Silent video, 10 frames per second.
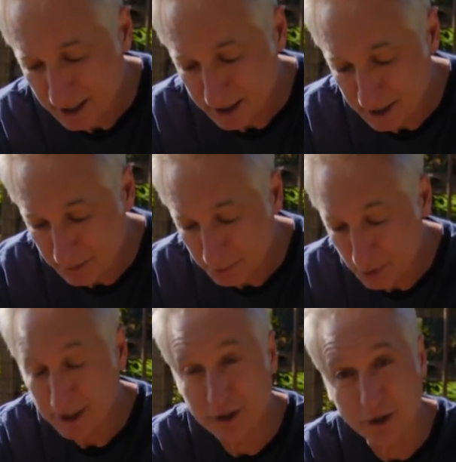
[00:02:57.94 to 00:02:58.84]
get them
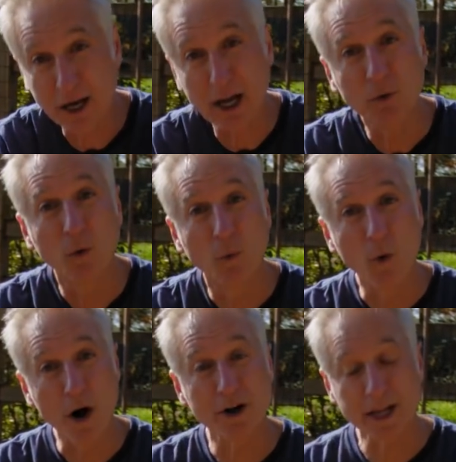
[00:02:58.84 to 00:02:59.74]
put into the ground,
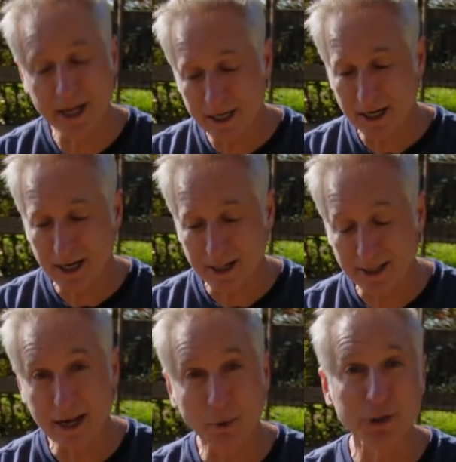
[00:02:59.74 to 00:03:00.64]
watered in, and
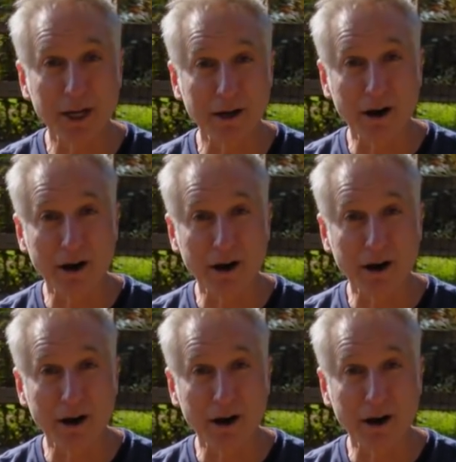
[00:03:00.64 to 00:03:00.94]
they will take